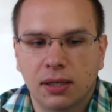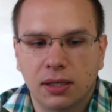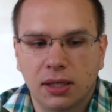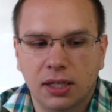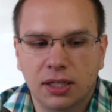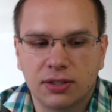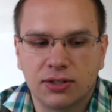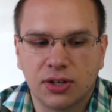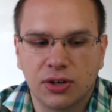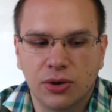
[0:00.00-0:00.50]

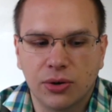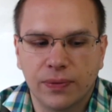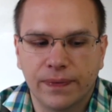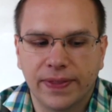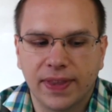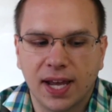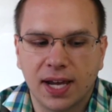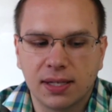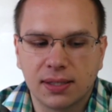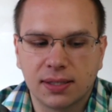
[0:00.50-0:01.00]
And so
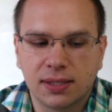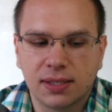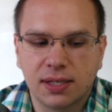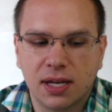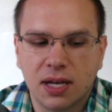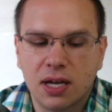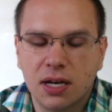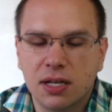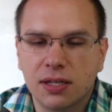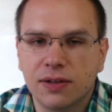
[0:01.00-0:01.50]
that's
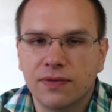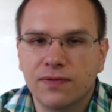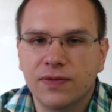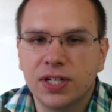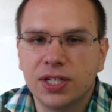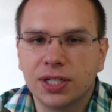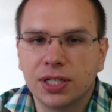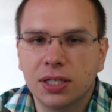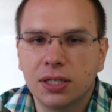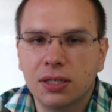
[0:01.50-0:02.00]
kind of the
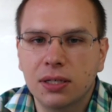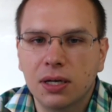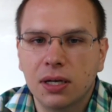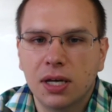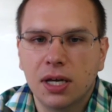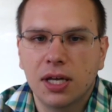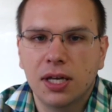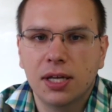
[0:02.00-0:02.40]
vision.